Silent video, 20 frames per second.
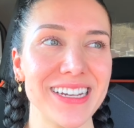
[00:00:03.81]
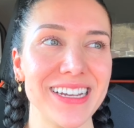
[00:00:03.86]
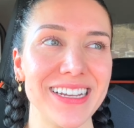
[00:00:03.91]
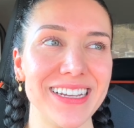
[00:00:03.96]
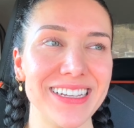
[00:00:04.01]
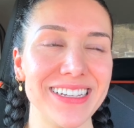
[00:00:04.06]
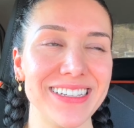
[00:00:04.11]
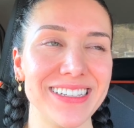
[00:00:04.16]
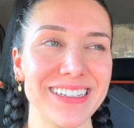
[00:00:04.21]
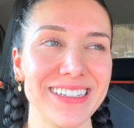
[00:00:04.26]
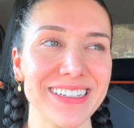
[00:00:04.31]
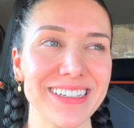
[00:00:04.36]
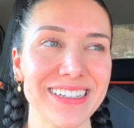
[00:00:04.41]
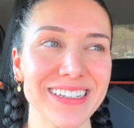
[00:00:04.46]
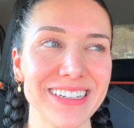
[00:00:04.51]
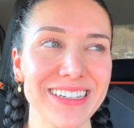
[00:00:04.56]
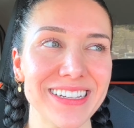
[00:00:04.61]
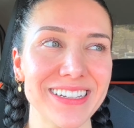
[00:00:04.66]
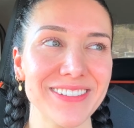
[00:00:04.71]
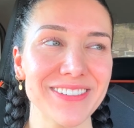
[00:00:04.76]
and
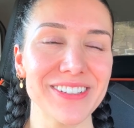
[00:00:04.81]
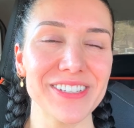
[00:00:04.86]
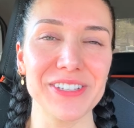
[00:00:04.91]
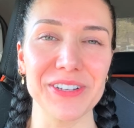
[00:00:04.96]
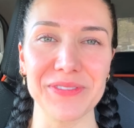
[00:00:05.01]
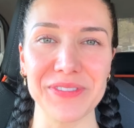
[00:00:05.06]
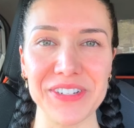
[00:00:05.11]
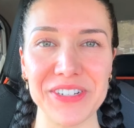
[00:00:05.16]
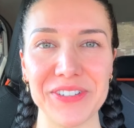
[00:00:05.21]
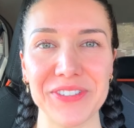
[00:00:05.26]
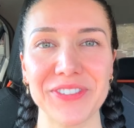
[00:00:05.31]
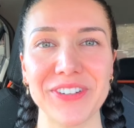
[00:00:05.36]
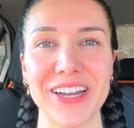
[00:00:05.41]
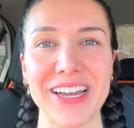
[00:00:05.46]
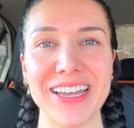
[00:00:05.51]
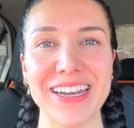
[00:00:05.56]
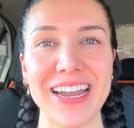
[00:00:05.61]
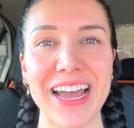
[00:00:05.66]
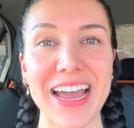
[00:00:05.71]
it was so much fun.